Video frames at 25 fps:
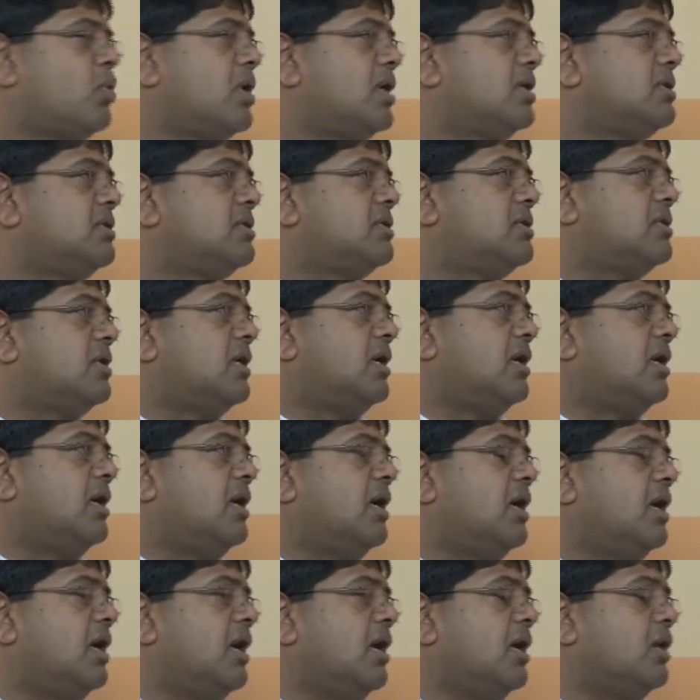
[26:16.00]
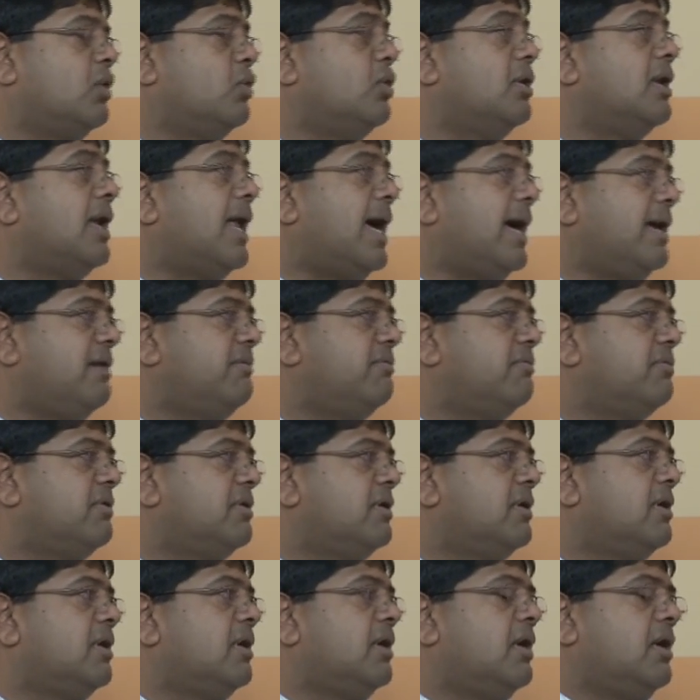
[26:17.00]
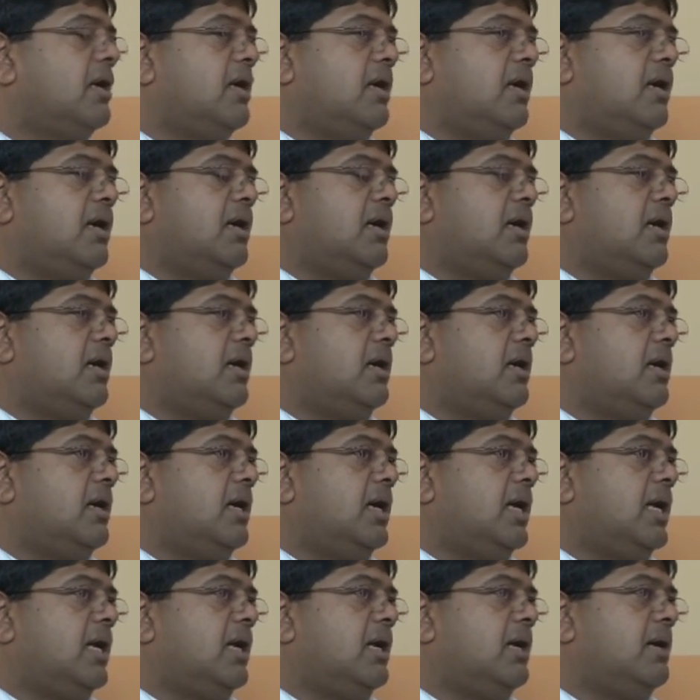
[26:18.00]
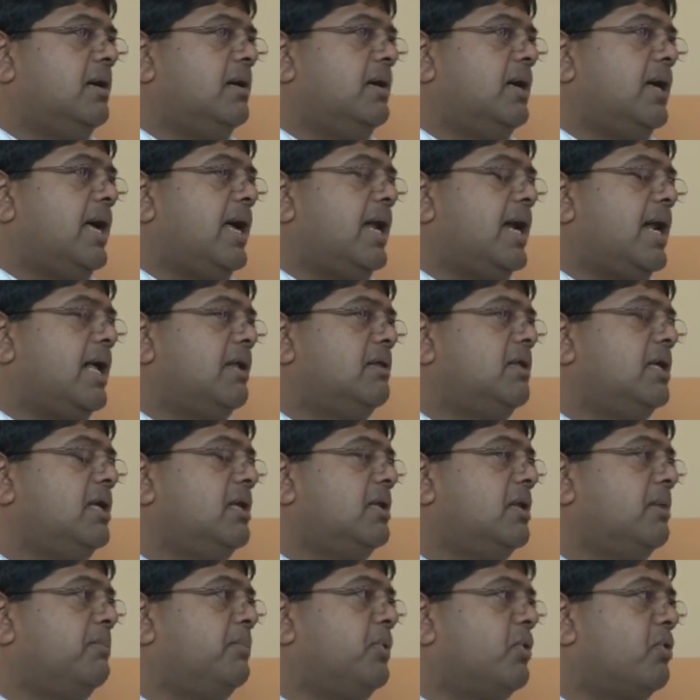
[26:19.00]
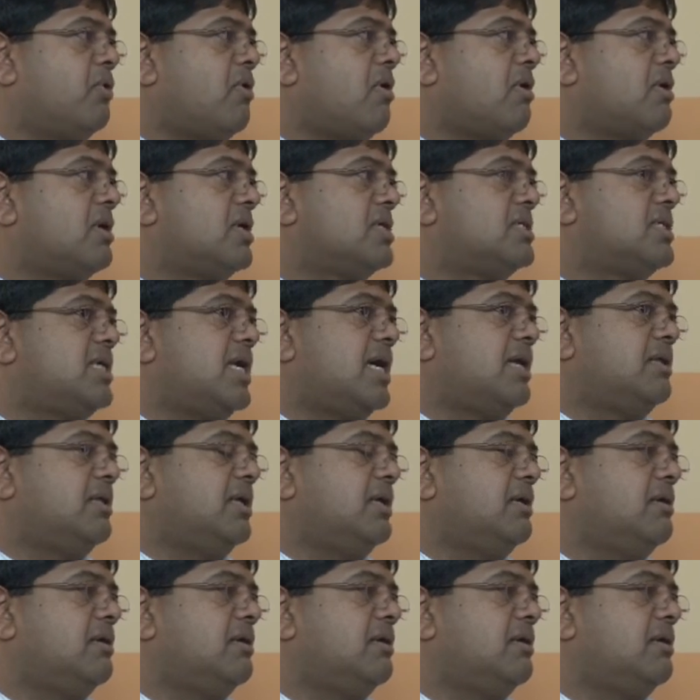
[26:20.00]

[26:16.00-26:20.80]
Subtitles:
want a good life, and I think the bureaucracy,